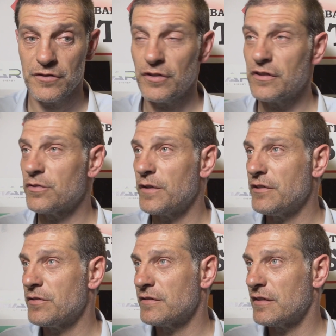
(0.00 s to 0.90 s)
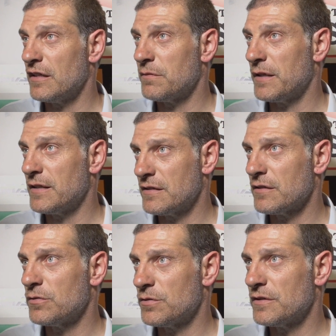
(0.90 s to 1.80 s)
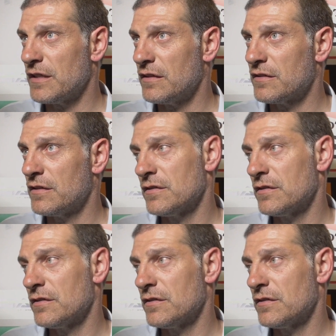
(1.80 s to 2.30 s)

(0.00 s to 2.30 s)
not a great result, but it's a good result.